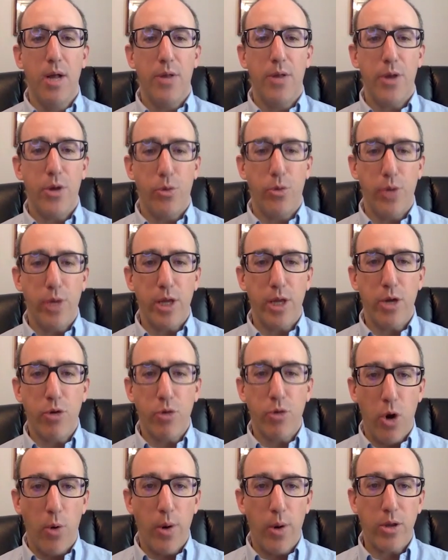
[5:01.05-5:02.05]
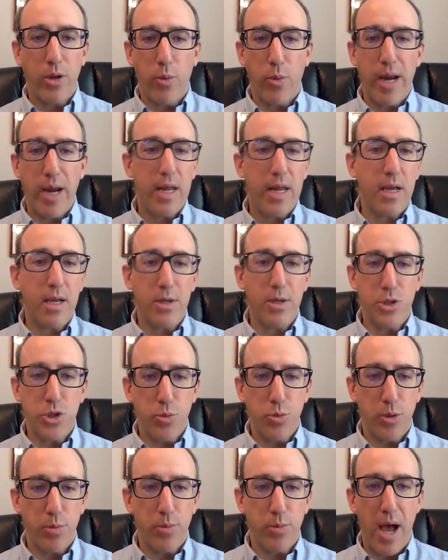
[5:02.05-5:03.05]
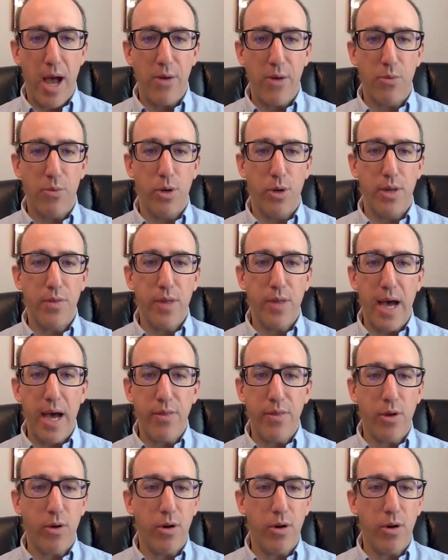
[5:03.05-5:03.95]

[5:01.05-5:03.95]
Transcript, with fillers: They're really growing the way any consumer brand would. And